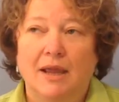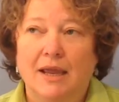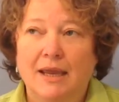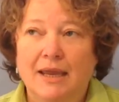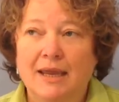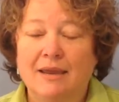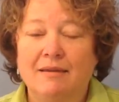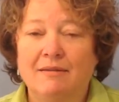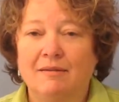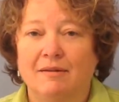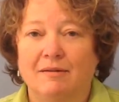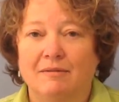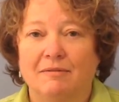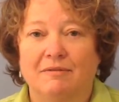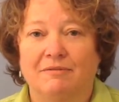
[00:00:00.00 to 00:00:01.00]
He
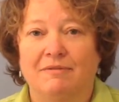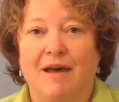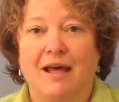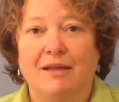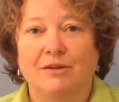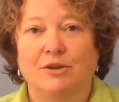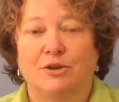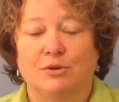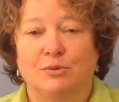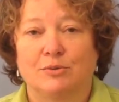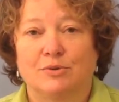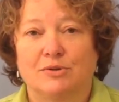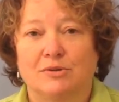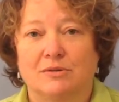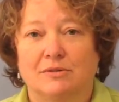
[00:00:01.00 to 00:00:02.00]

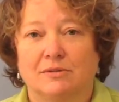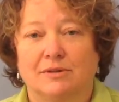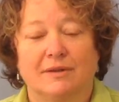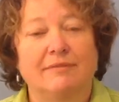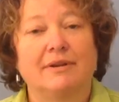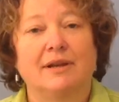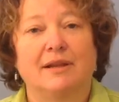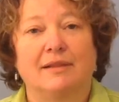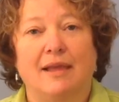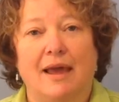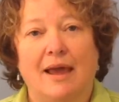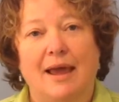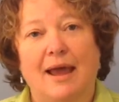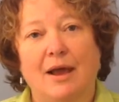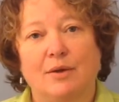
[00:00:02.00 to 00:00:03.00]
values living in
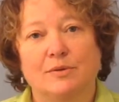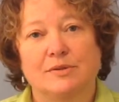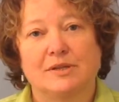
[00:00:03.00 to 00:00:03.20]
that house.